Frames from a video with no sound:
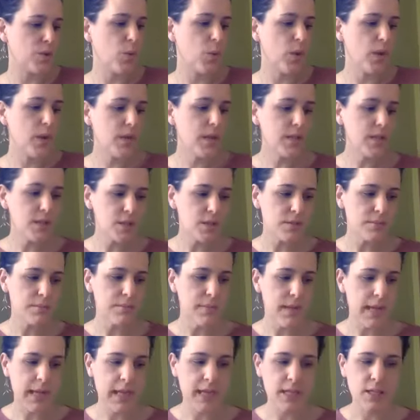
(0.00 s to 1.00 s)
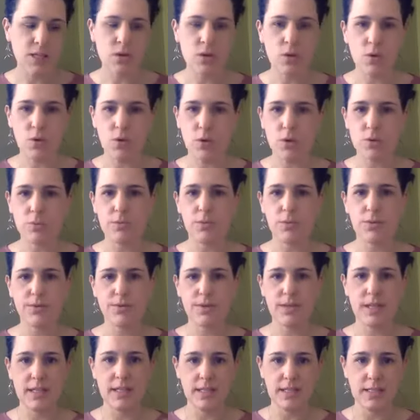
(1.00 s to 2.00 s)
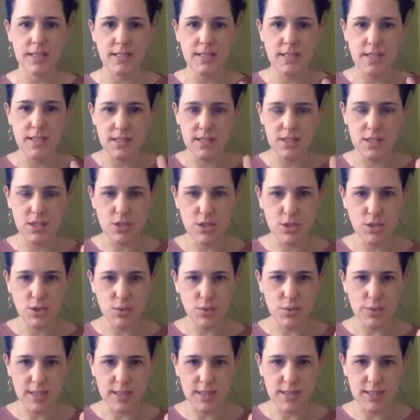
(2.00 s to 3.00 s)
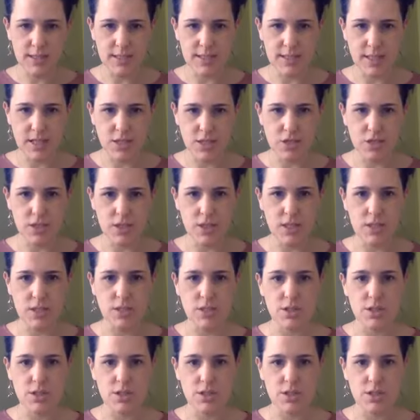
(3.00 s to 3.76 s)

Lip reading: what is your main goal moving into this 2-week section?